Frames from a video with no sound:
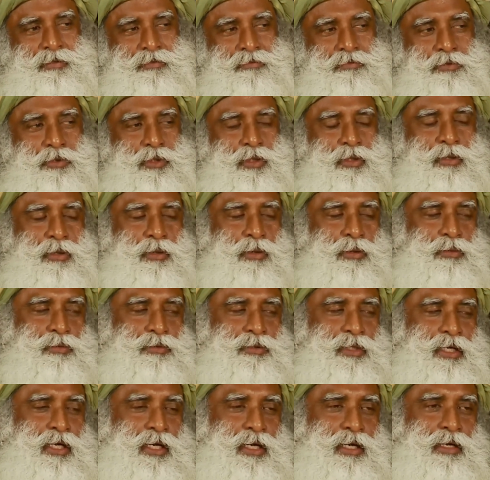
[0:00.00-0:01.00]
For a long
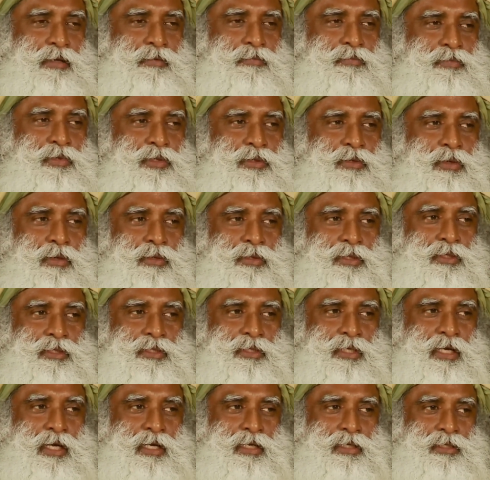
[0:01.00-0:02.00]
time, we thought
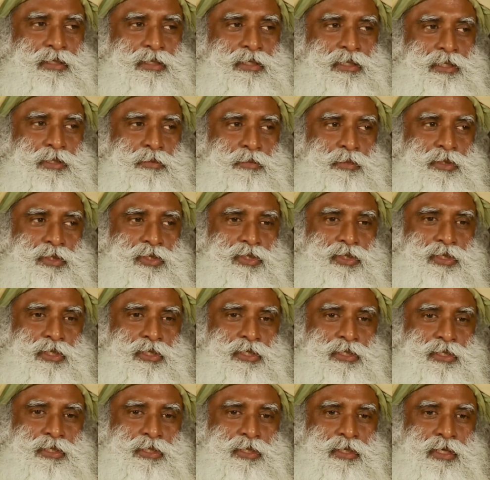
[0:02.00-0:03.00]
intelligence means
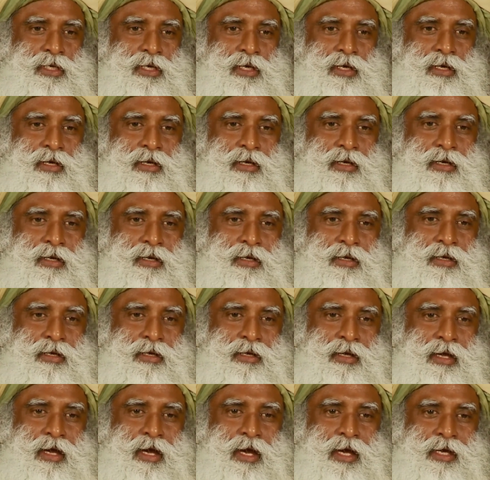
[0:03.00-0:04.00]
just
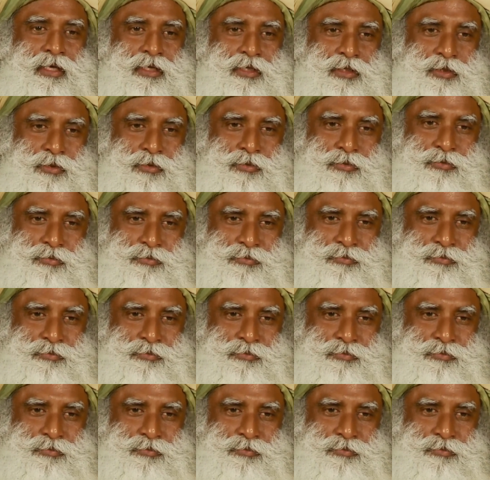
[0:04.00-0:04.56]
IQ.